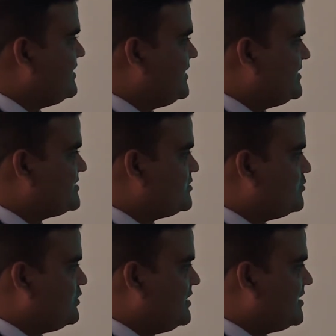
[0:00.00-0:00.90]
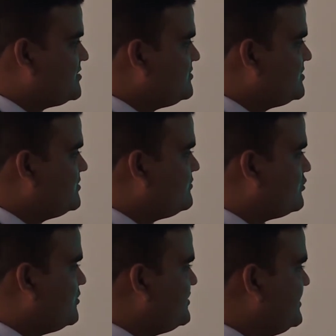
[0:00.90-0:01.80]
as we learn
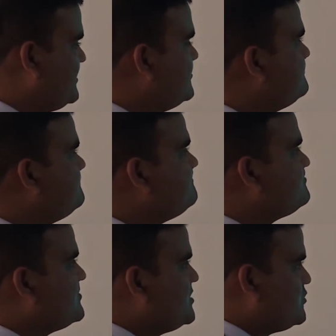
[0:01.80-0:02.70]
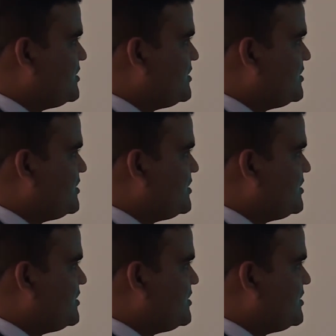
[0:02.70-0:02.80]
from here. To